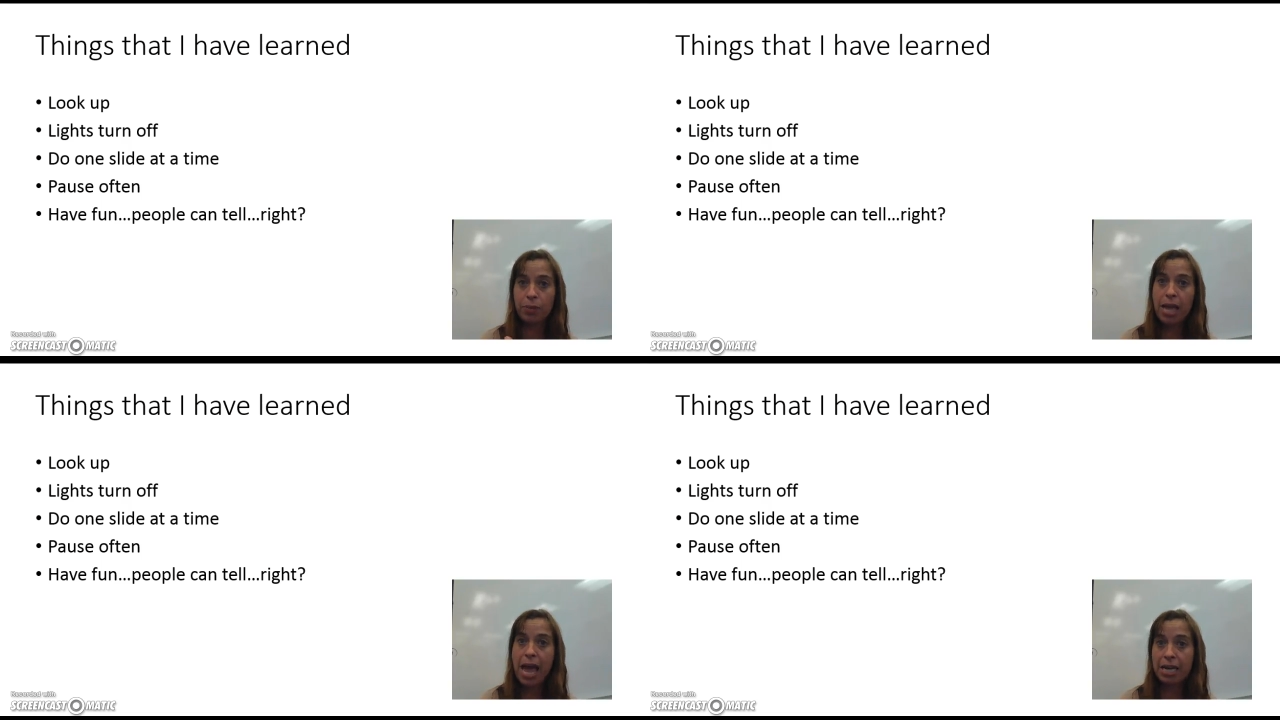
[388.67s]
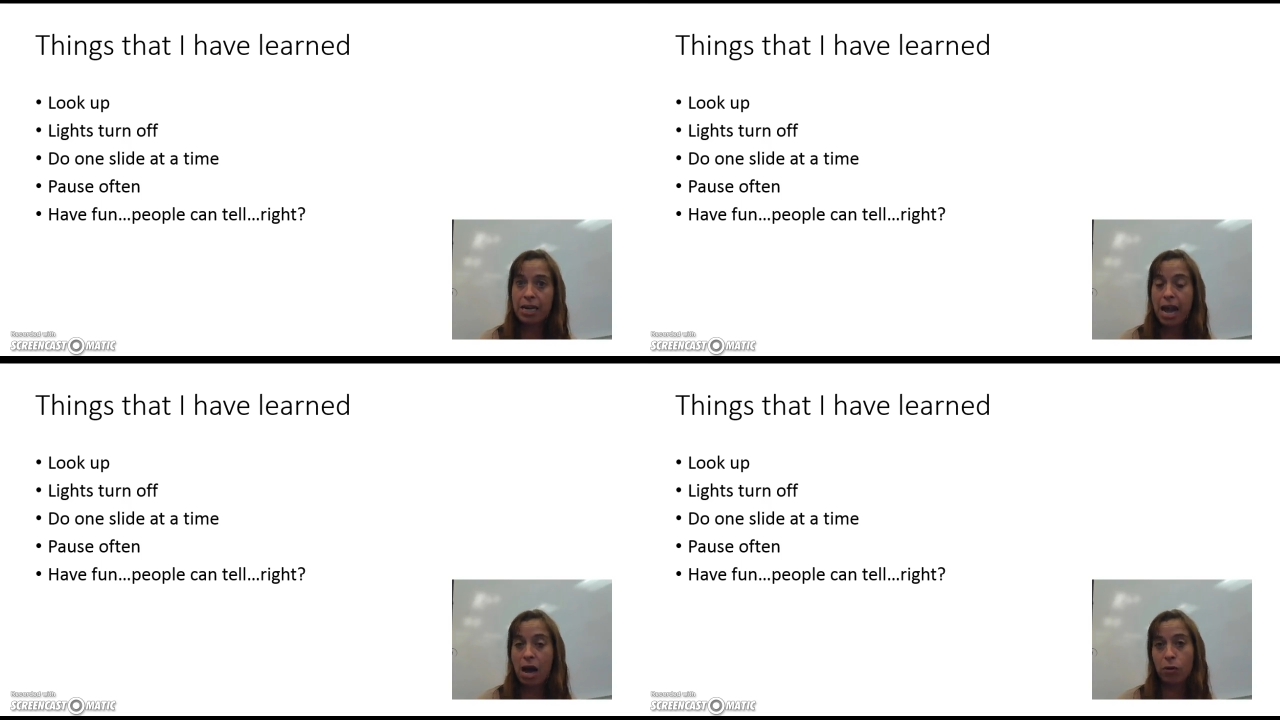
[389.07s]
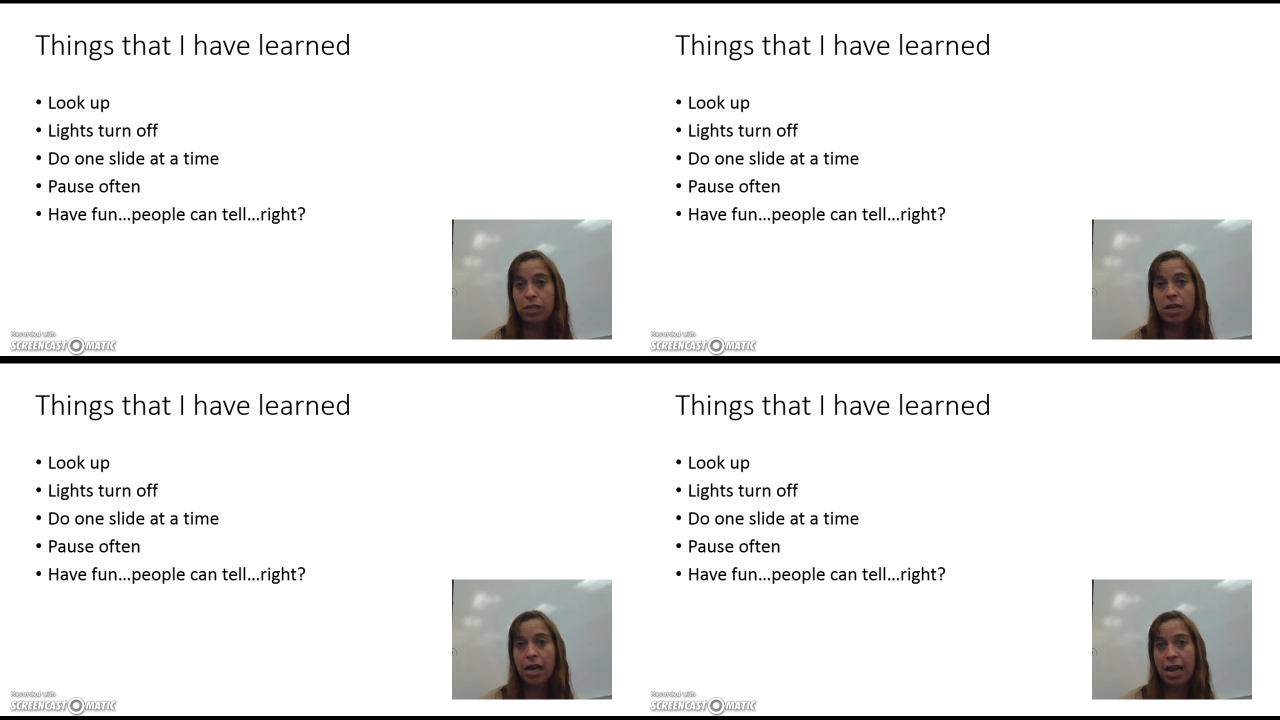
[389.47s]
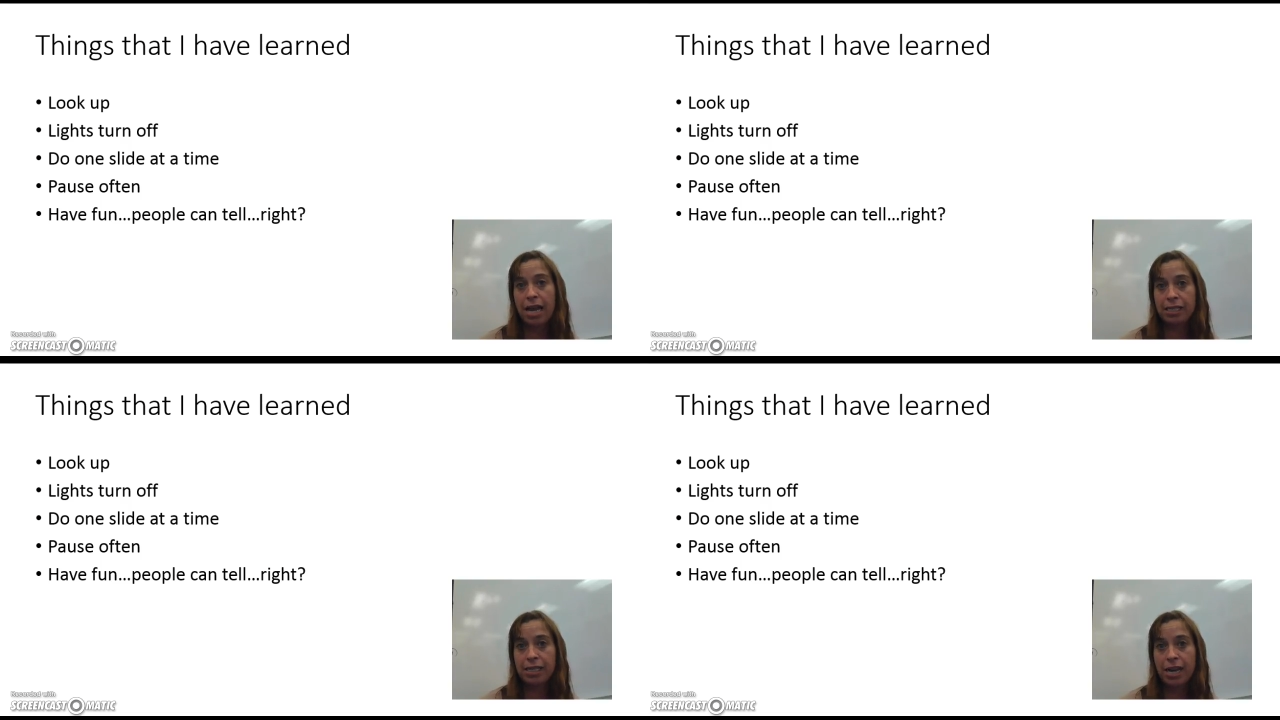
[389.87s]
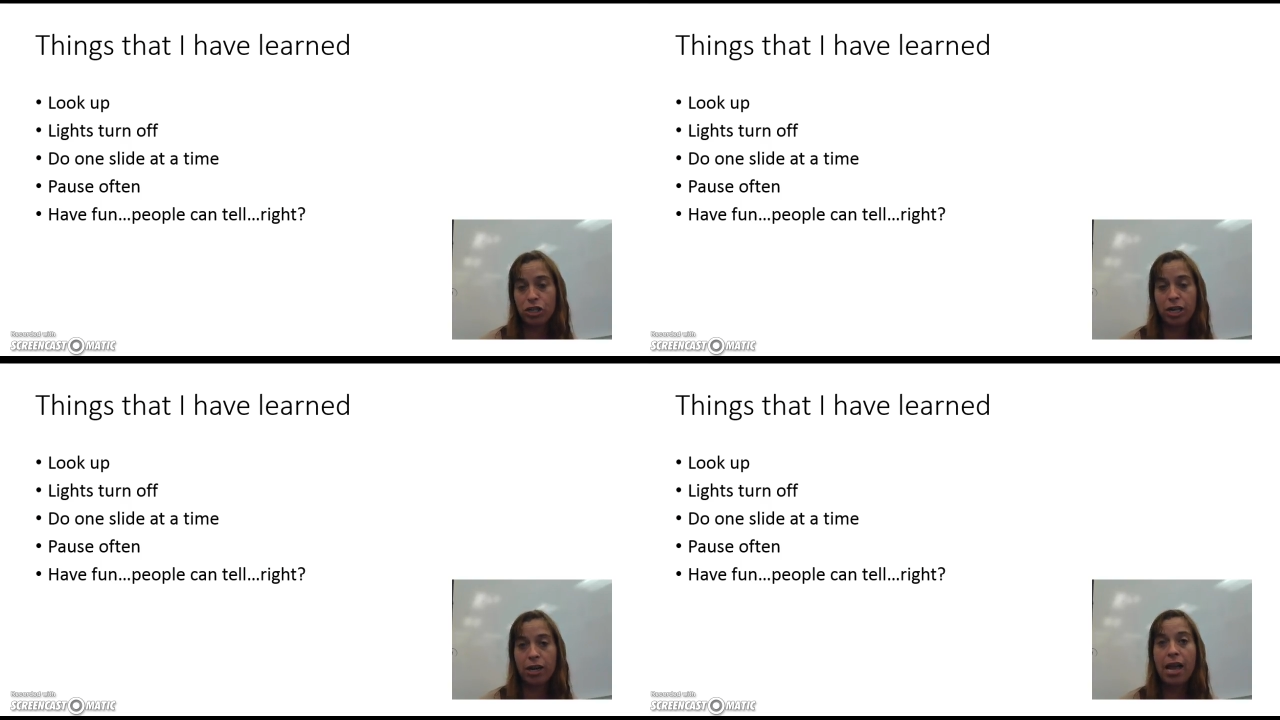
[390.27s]
edit out a
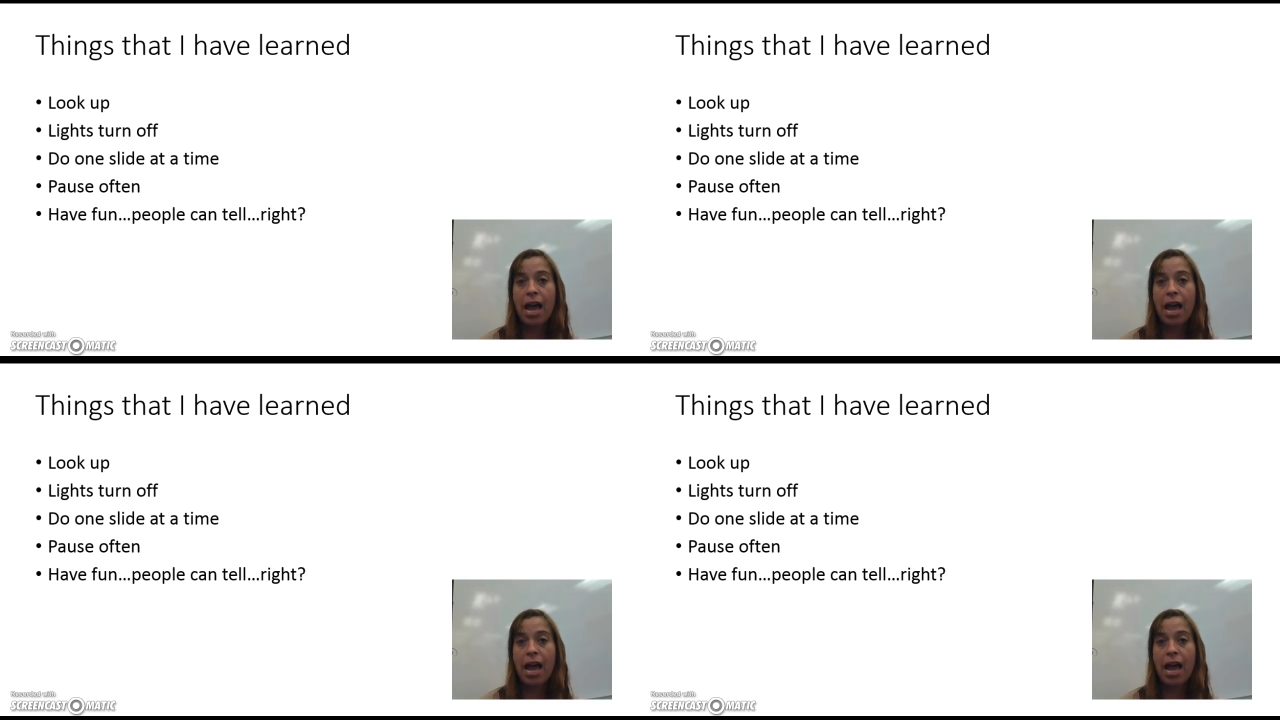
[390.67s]
section.